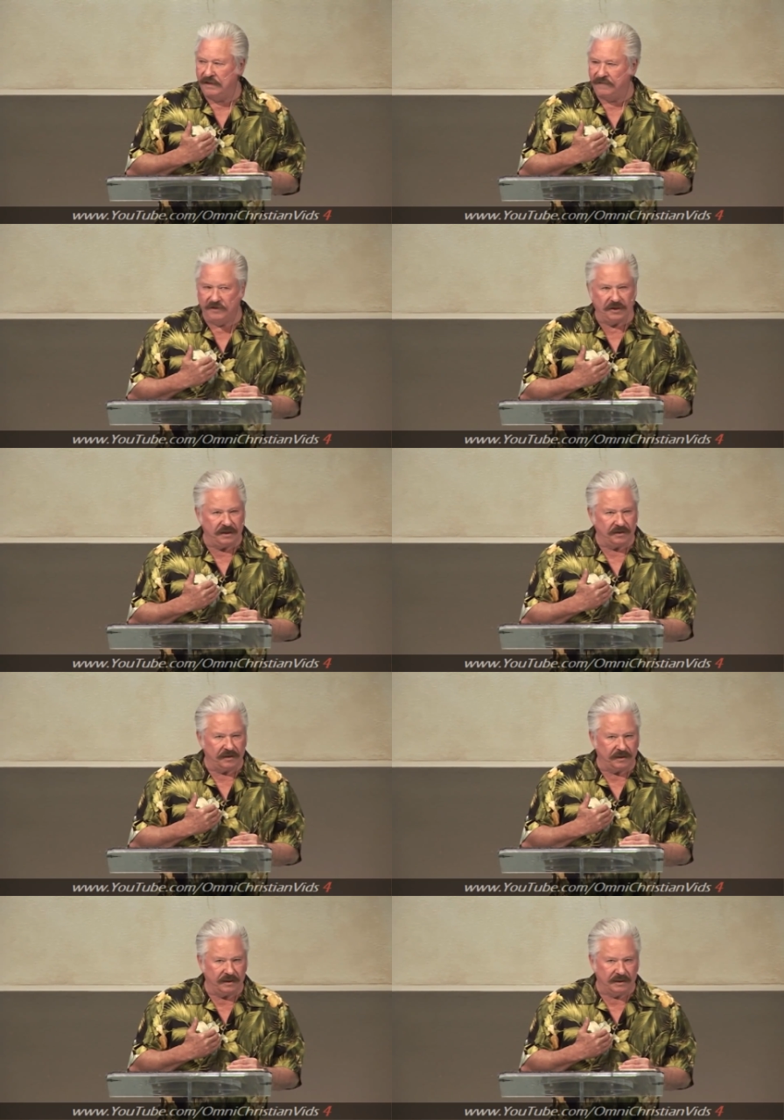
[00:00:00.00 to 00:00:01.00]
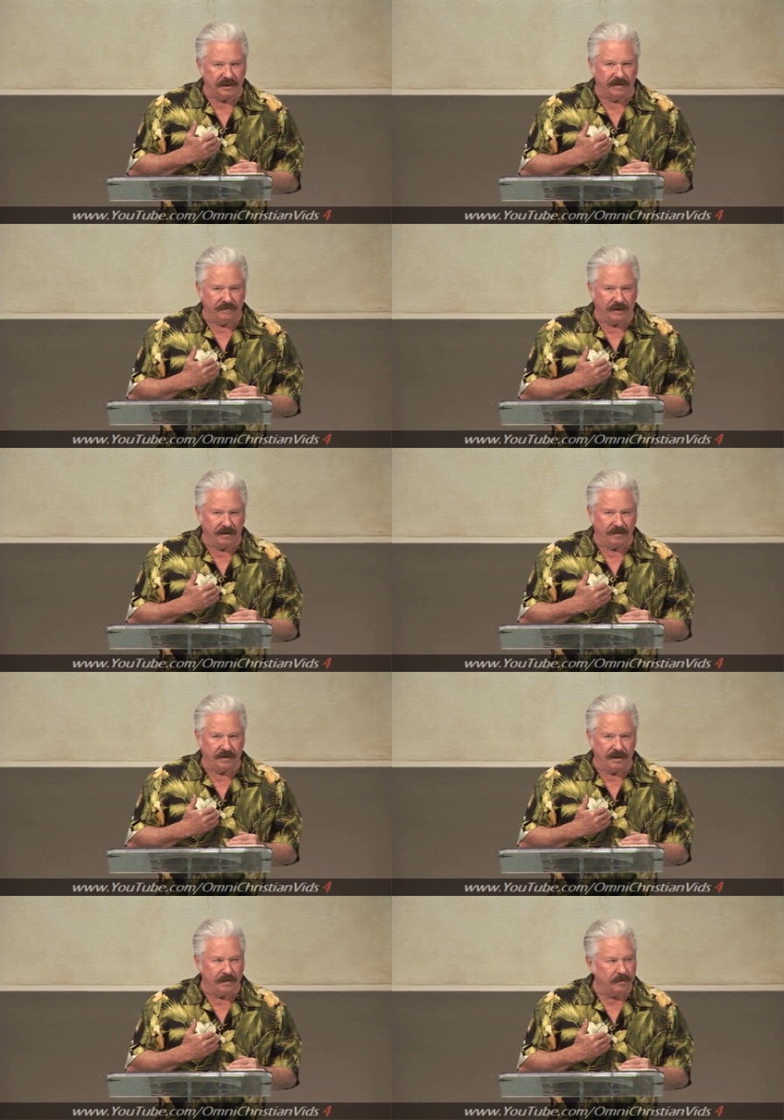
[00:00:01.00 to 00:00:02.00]
of Jesus is
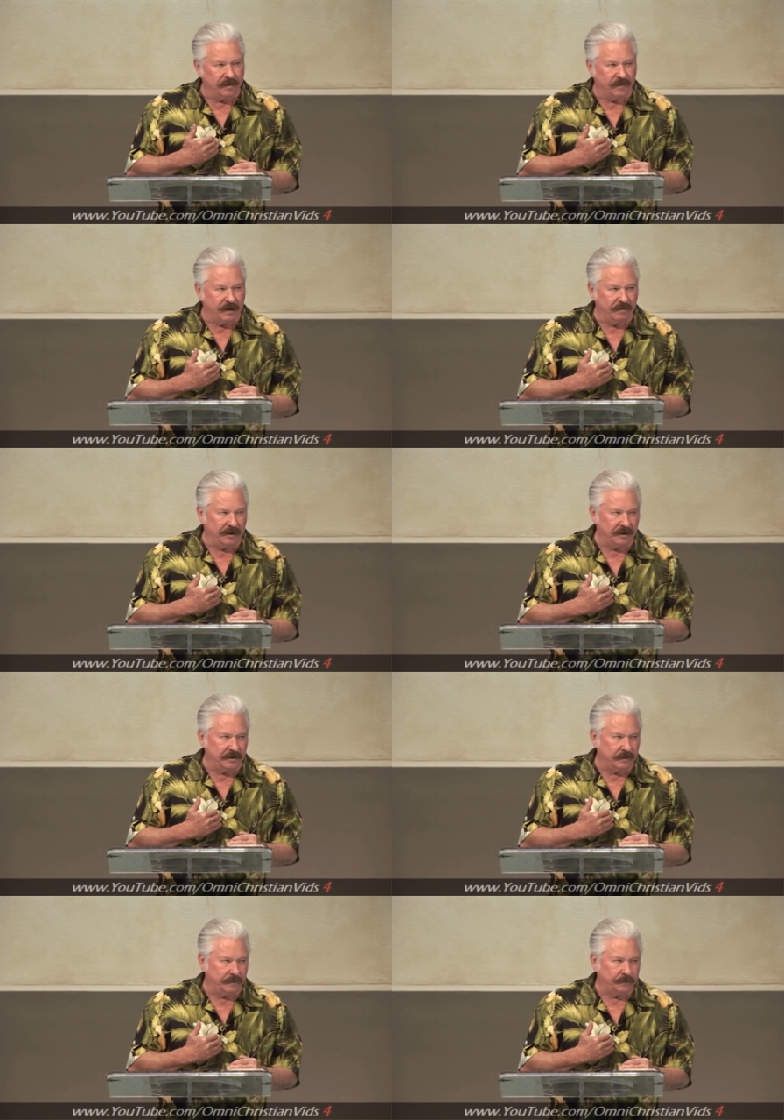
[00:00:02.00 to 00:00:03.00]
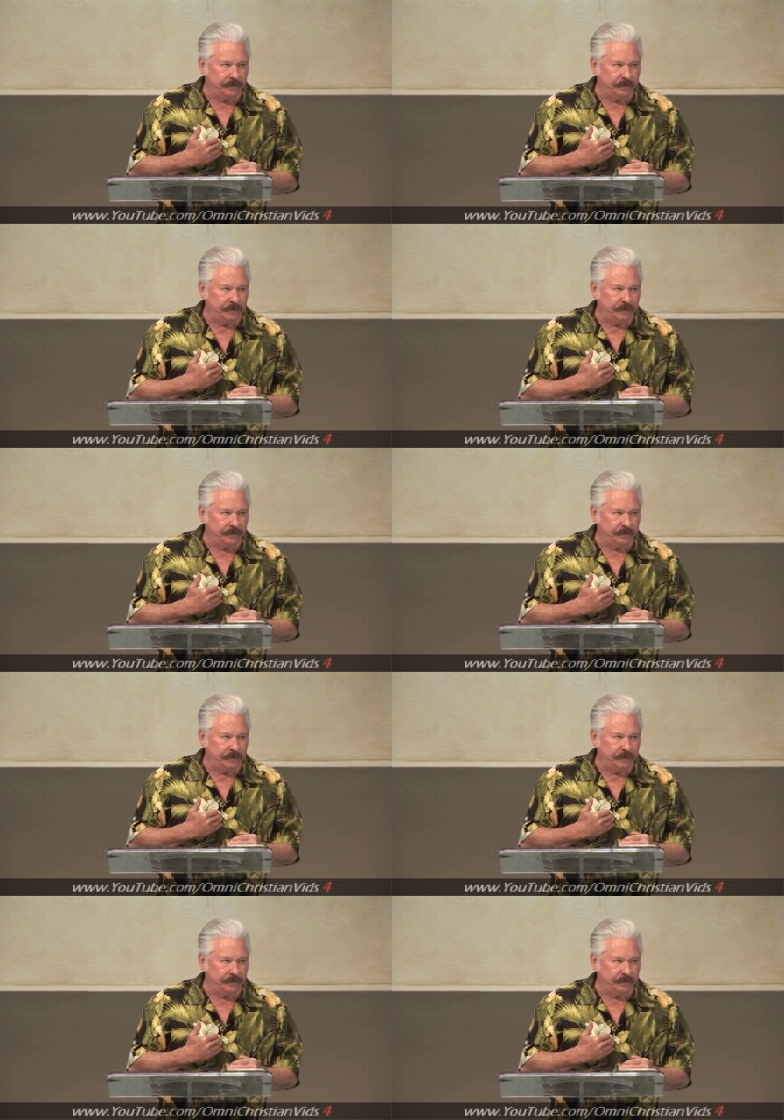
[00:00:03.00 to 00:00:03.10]
unveiled in the book of Revelation.